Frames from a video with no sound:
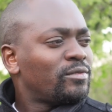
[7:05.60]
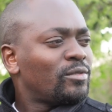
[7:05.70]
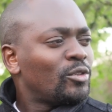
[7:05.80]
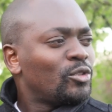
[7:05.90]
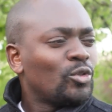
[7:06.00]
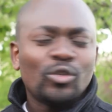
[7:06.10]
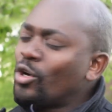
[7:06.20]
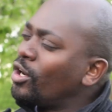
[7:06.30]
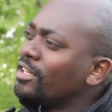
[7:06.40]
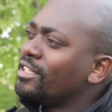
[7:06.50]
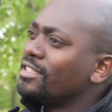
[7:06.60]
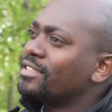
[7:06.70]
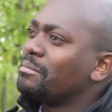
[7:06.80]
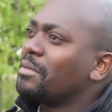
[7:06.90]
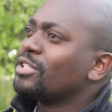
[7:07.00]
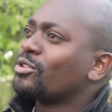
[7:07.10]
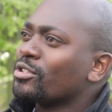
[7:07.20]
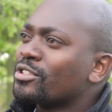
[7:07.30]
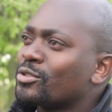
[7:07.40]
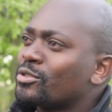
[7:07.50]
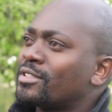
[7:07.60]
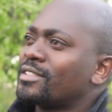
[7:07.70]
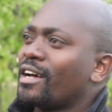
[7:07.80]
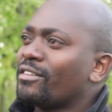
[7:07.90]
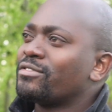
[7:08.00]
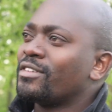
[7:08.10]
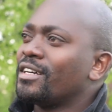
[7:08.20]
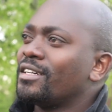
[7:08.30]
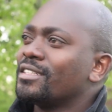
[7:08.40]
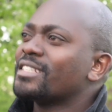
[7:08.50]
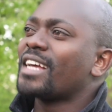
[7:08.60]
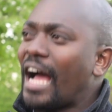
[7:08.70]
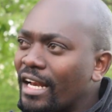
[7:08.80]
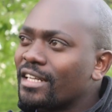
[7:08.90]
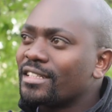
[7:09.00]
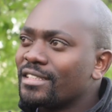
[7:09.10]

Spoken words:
mental scan.